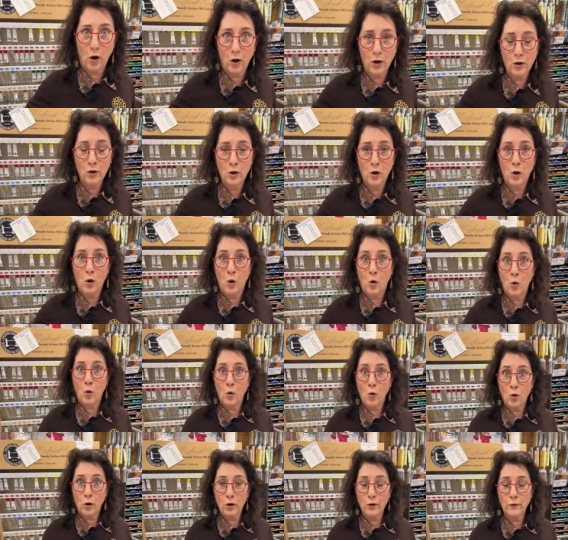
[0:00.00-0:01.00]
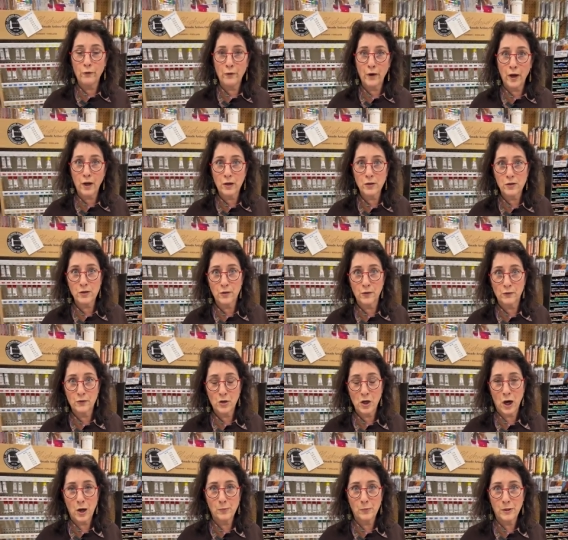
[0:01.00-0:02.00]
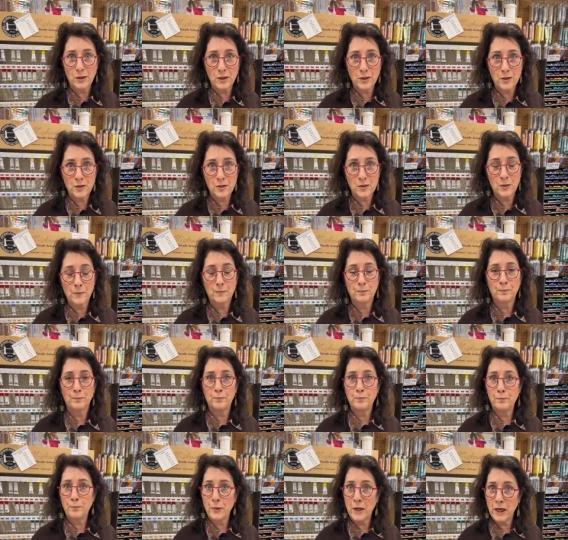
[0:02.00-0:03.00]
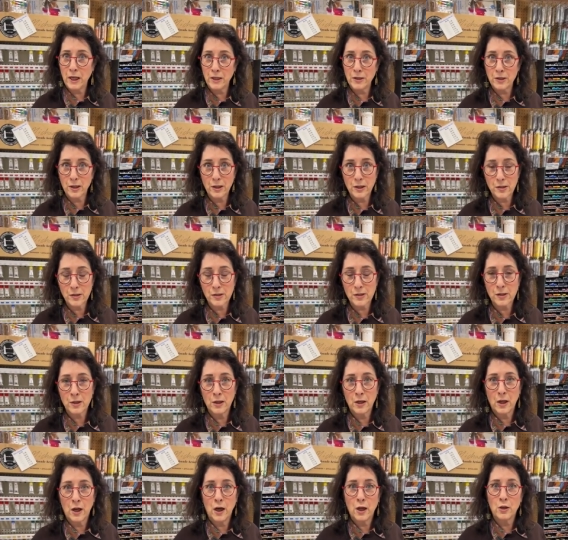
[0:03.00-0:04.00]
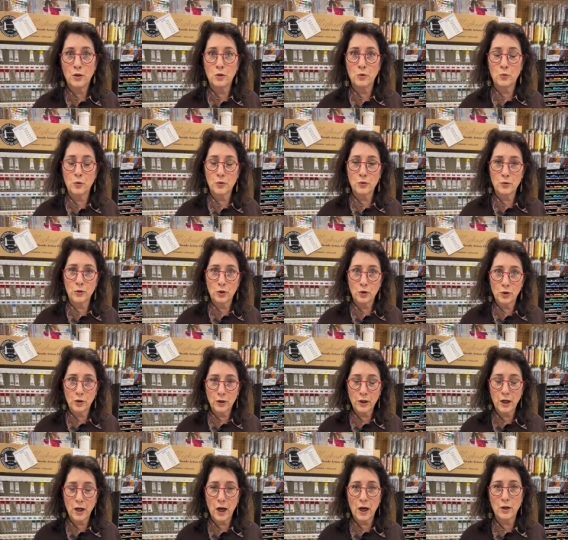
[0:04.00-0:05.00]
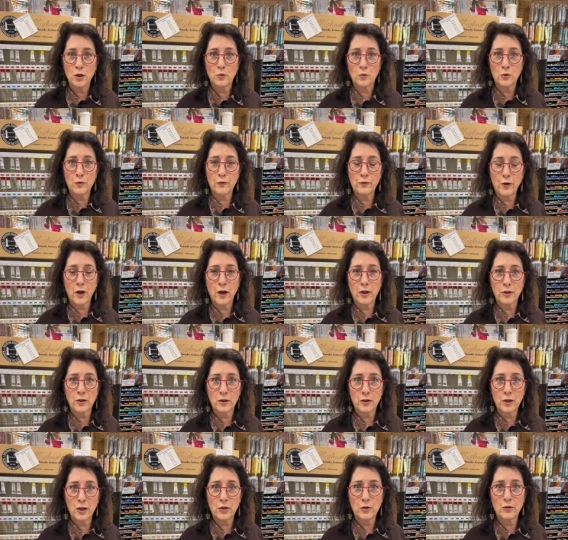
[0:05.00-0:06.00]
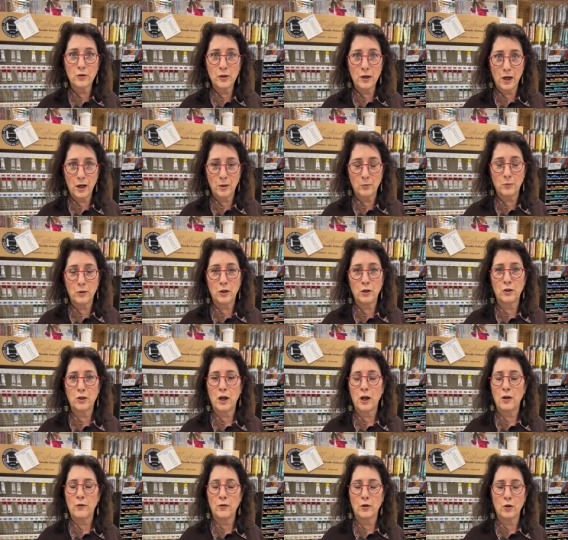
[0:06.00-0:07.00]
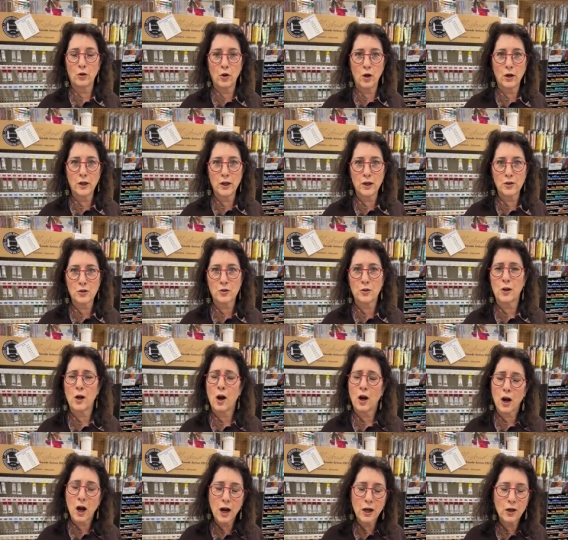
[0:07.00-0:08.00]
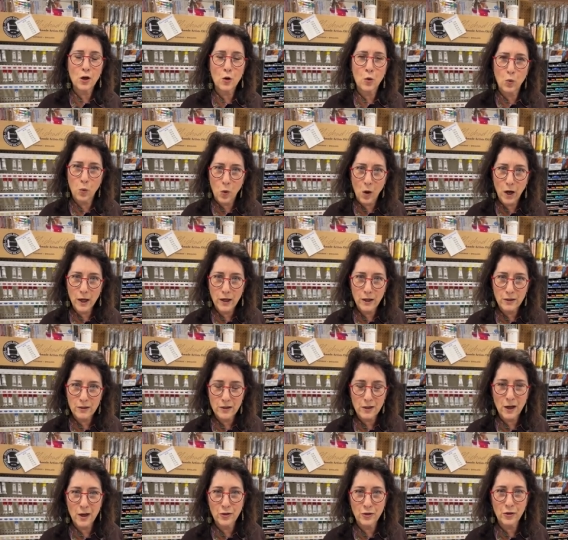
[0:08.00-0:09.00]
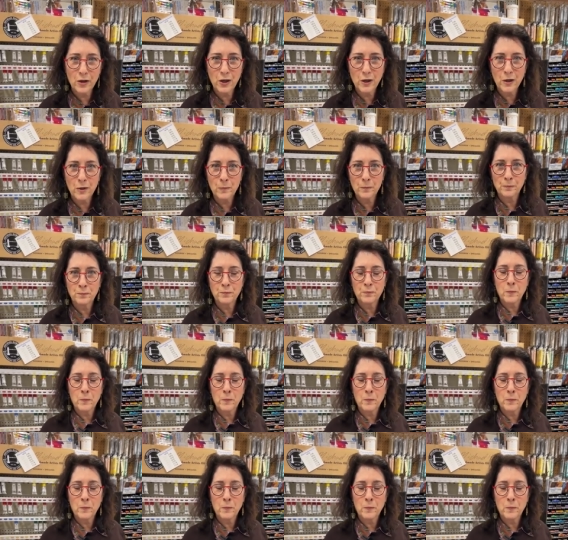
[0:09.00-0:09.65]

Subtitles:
are, or fans of Japanese paintings, you will look and you will find the Nicker name. They have a long history. Kind of quiet, I think.